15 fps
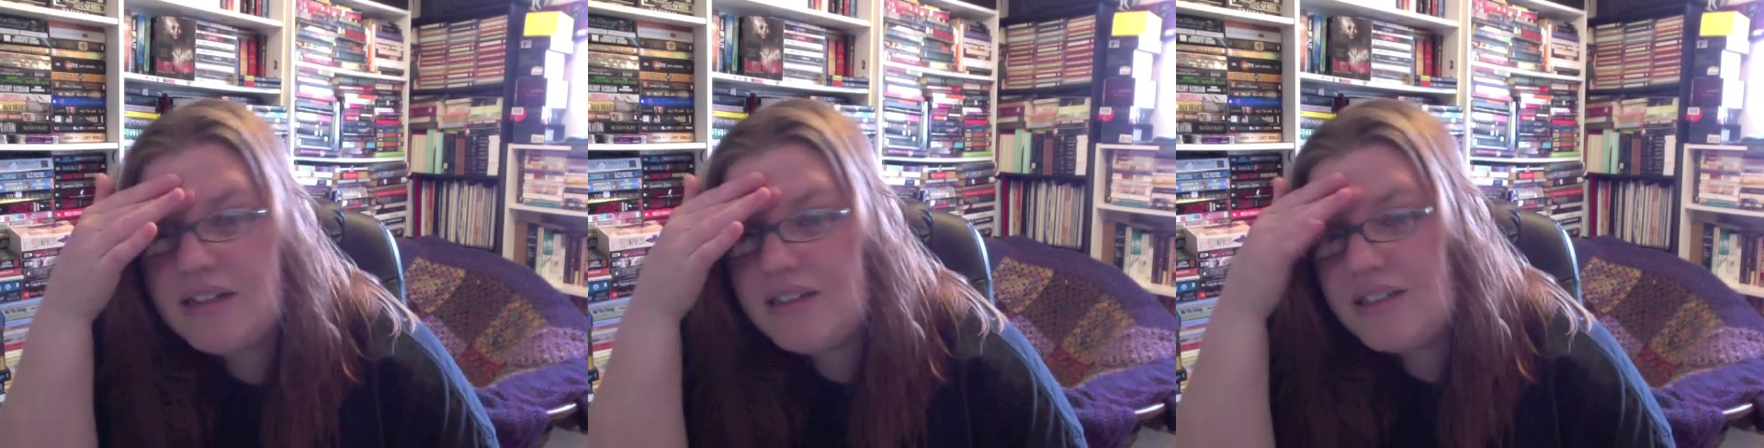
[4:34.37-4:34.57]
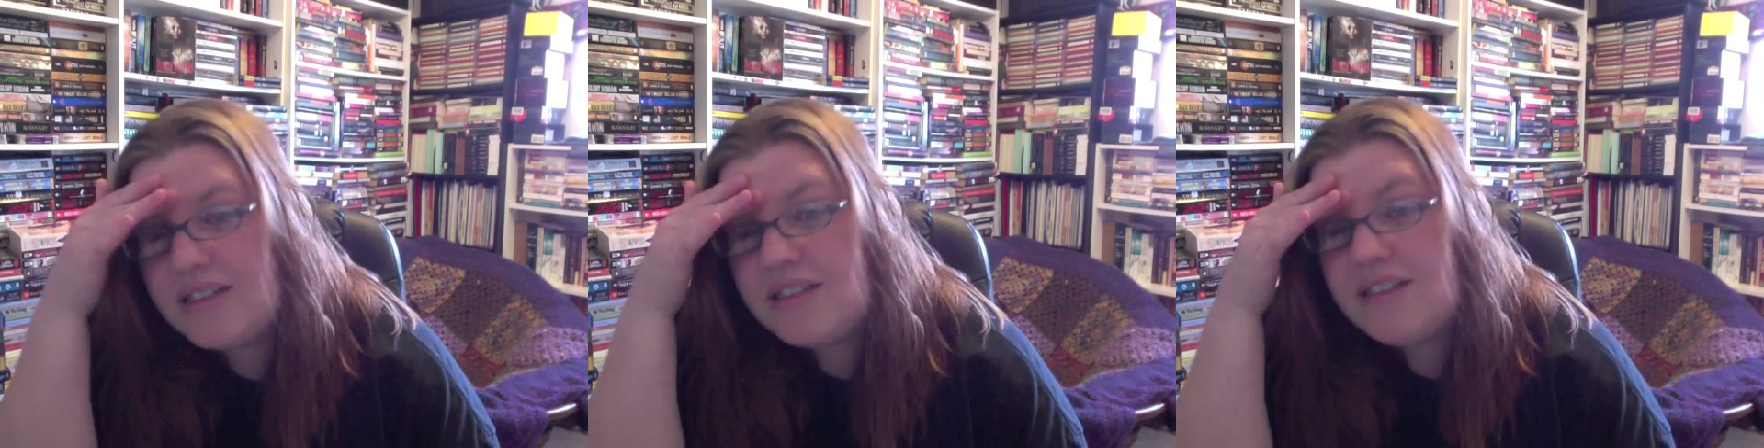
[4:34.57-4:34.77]

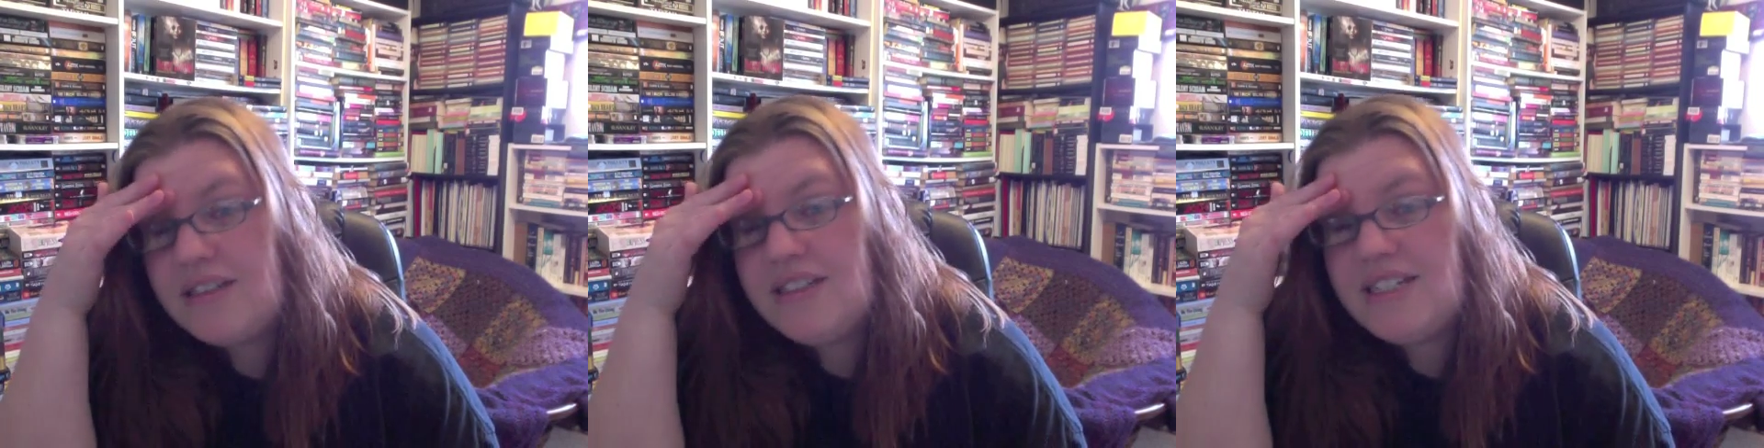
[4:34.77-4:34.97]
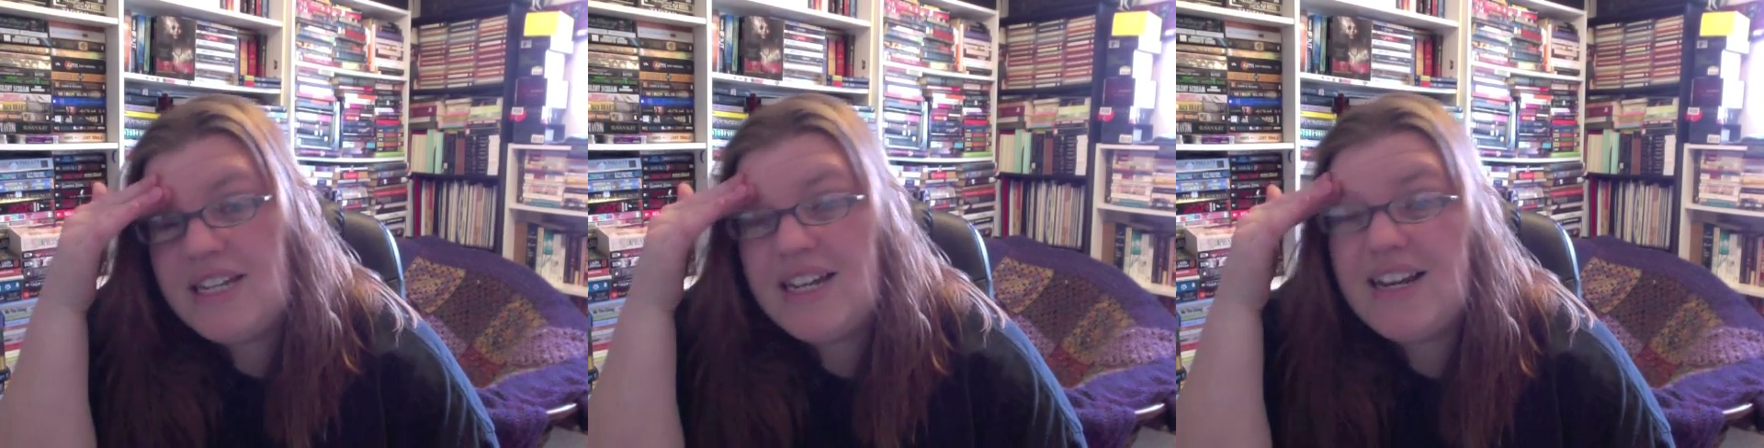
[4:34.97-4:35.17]
just
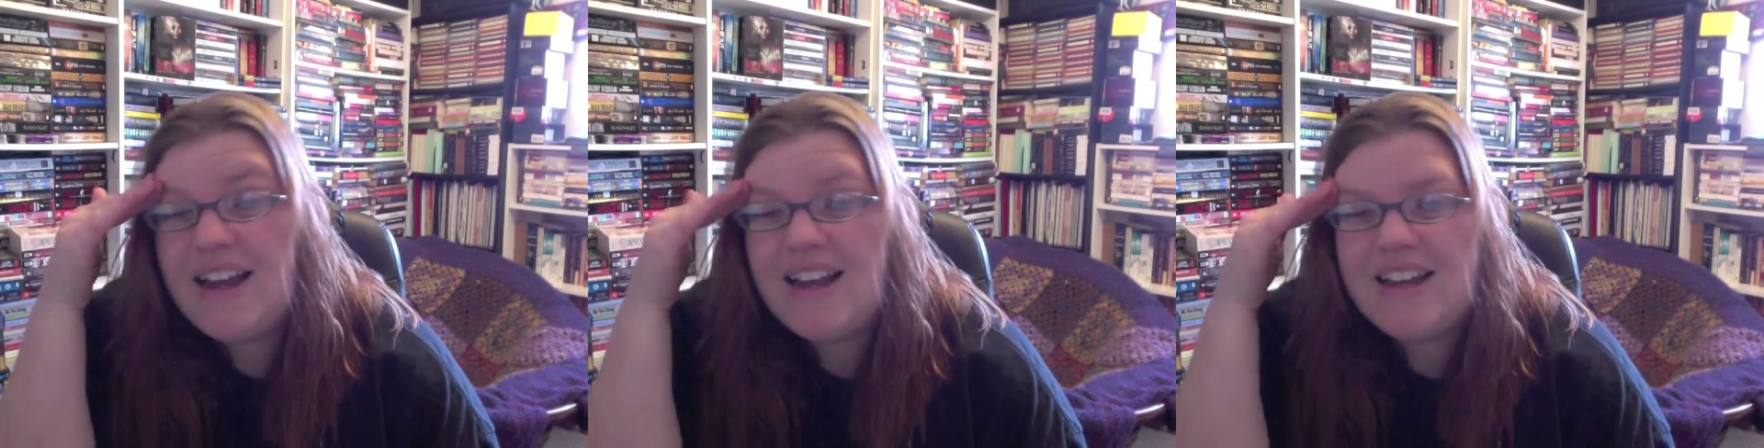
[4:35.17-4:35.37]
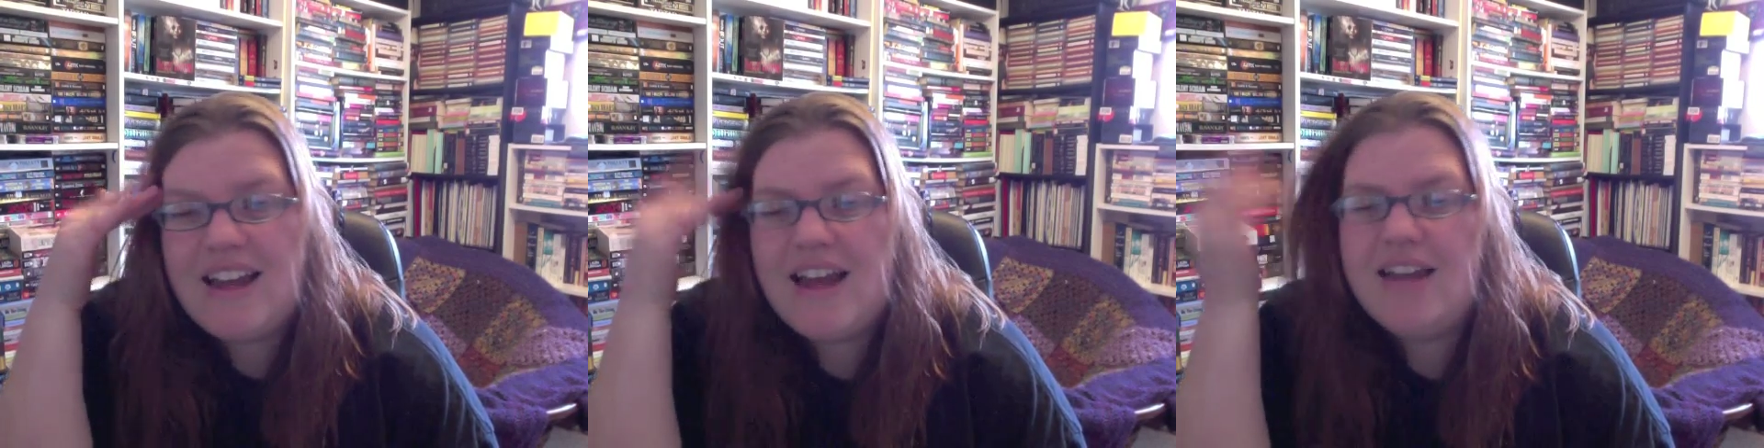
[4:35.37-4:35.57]
dean, I
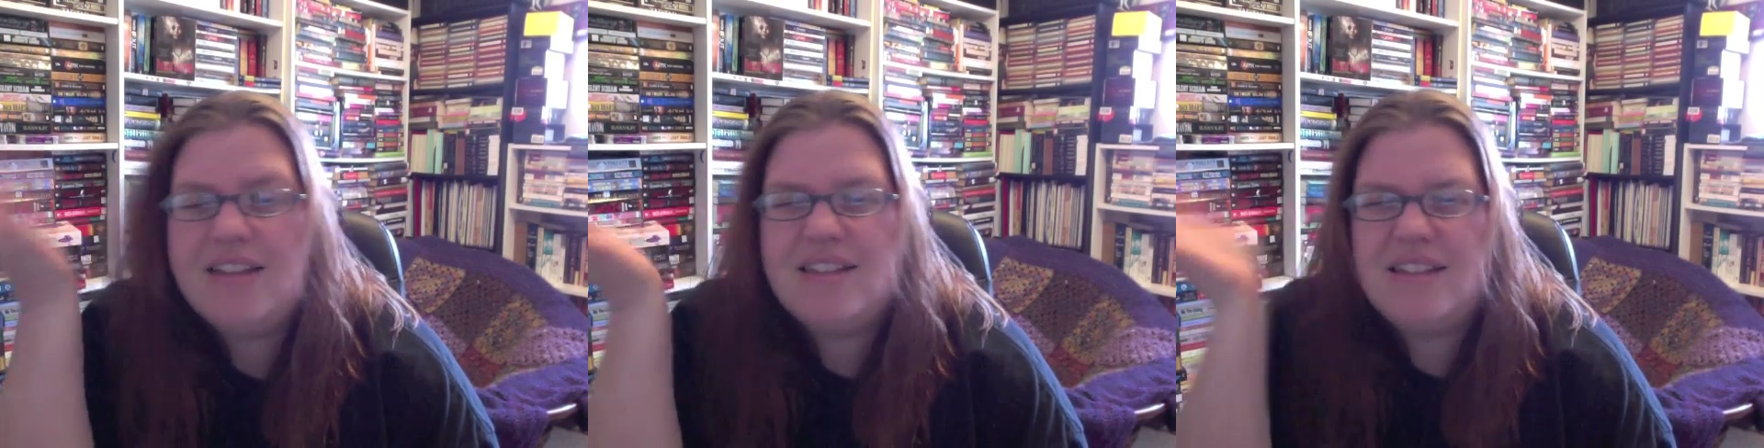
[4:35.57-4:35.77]
guess,